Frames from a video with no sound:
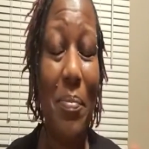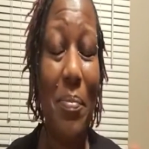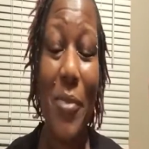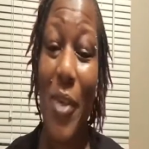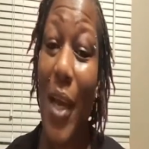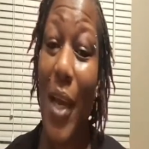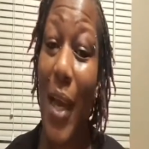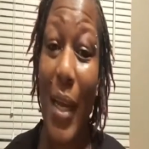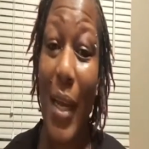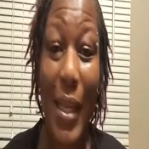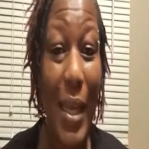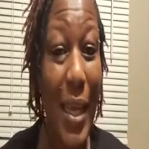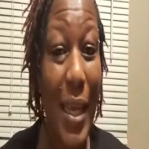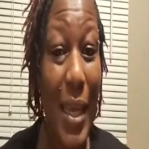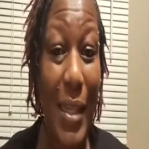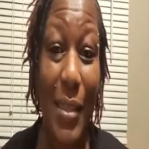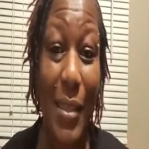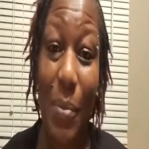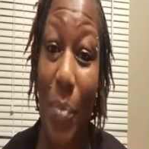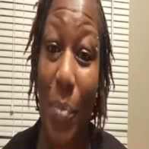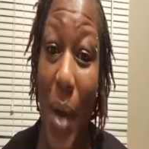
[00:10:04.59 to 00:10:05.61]
Try it
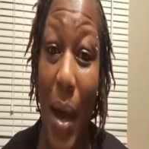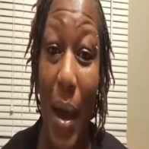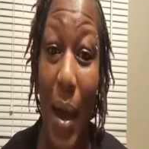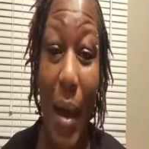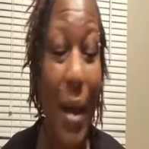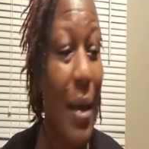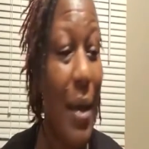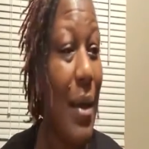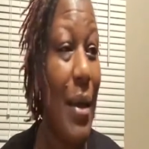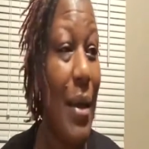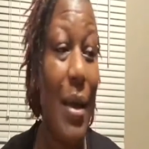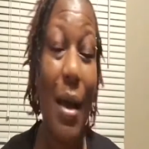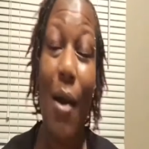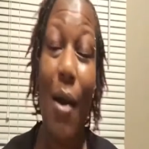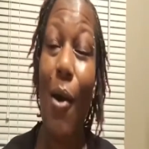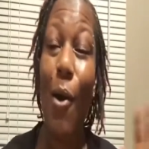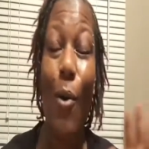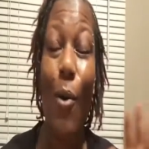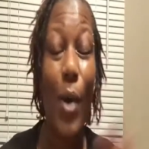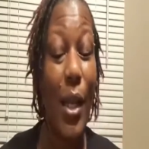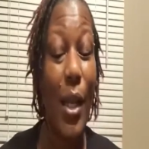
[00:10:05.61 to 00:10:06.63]
again tomorrow.
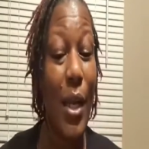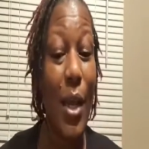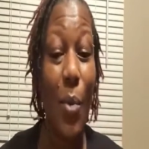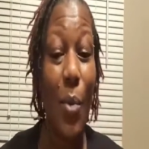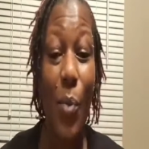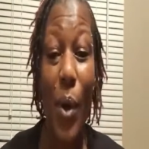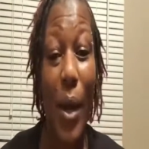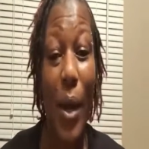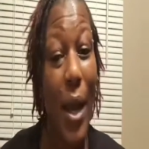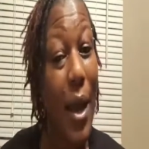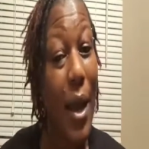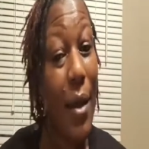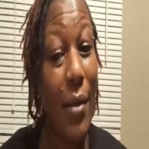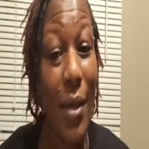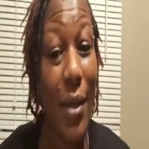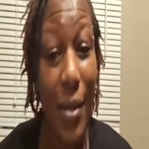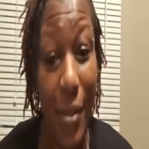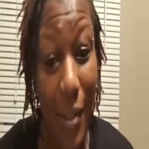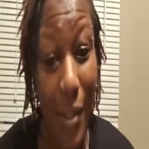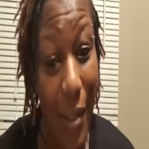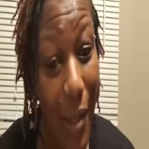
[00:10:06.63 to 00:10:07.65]
Oh, it didn't work out
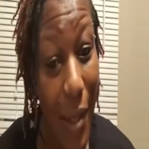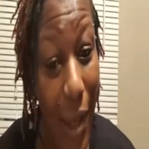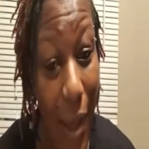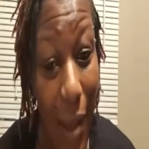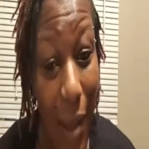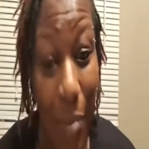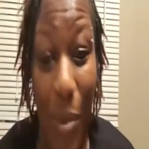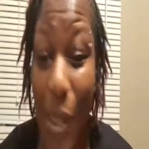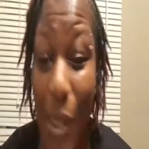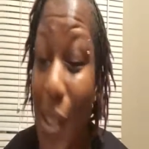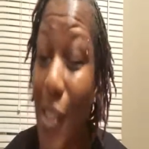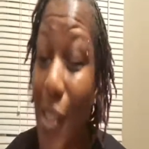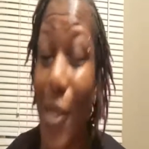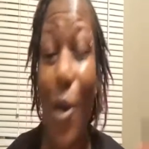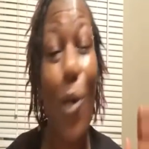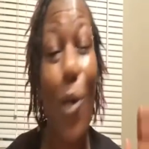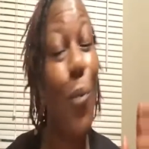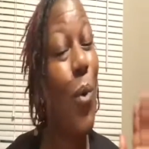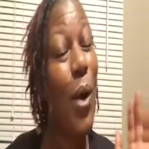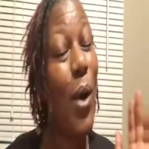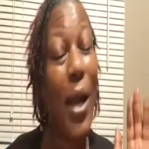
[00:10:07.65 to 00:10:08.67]
yesterday, but it's
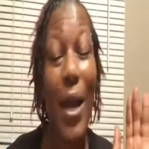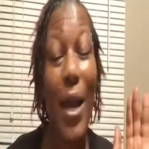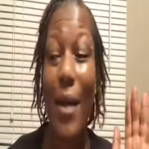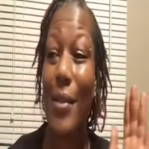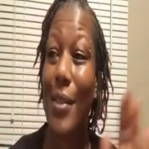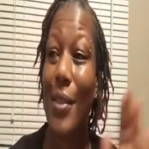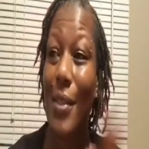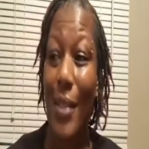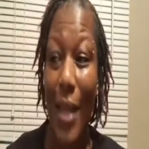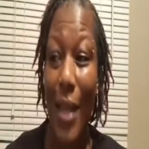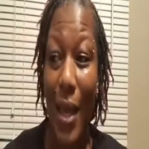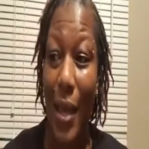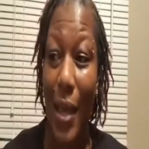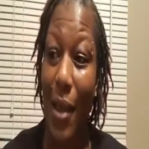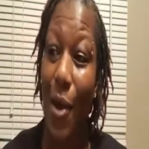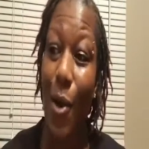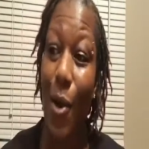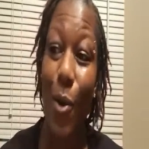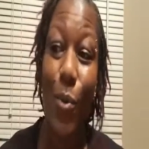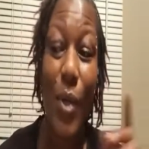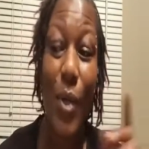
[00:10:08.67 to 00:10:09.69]
gonna work out today.
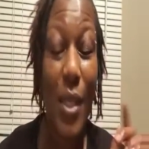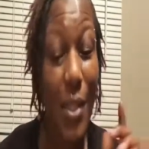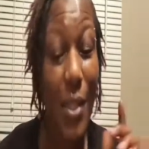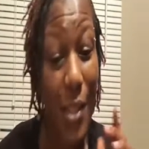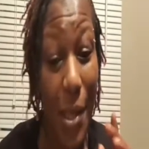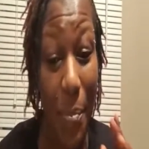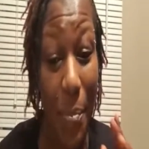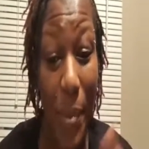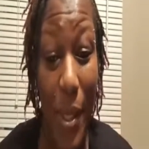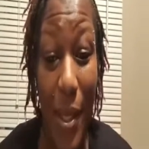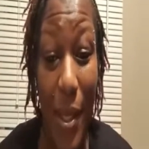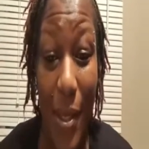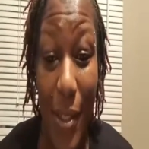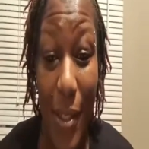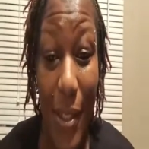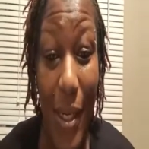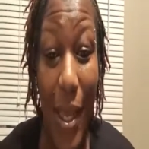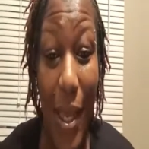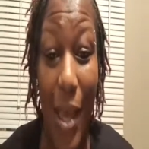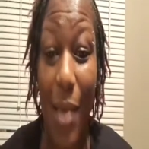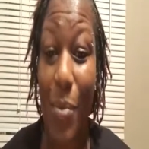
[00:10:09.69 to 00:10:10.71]
Oh, this happened
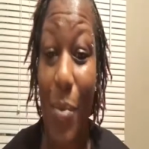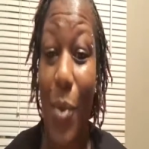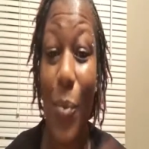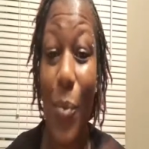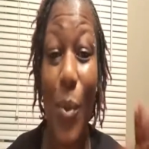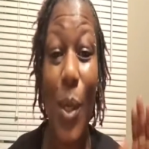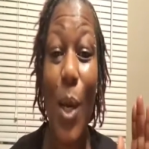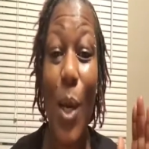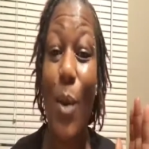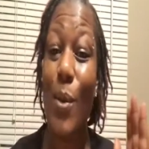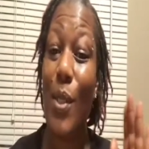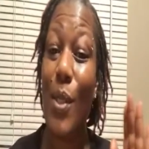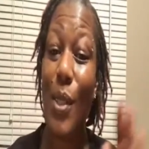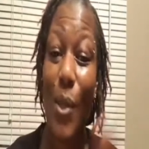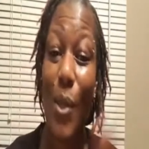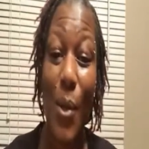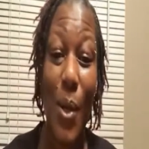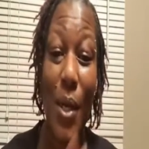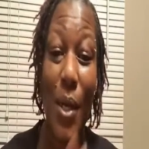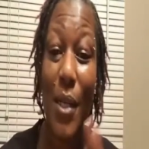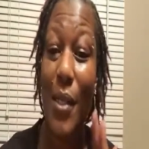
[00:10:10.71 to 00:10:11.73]
yesterday, but we gonna
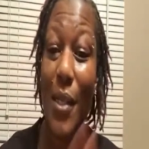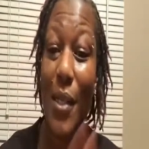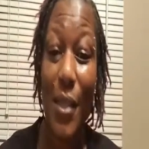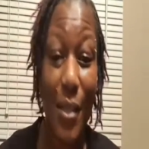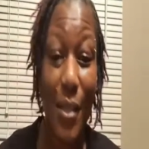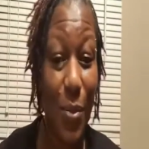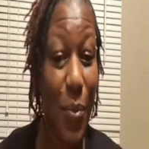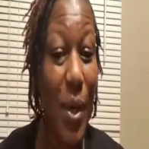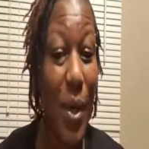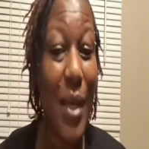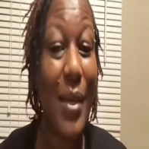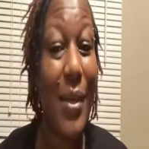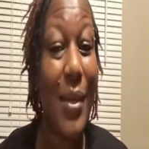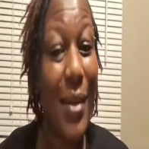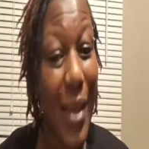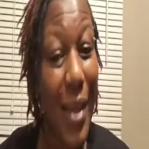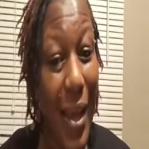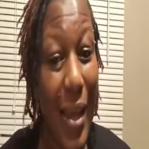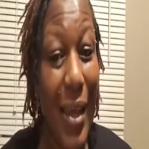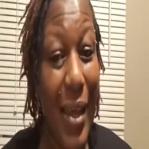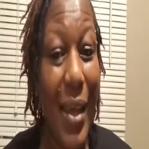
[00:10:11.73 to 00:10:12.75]
start it this way
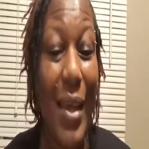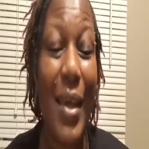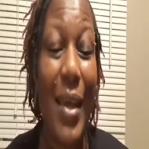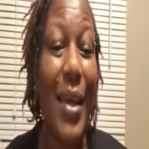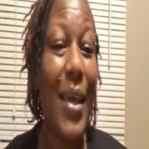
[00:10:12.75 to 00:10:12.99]
today.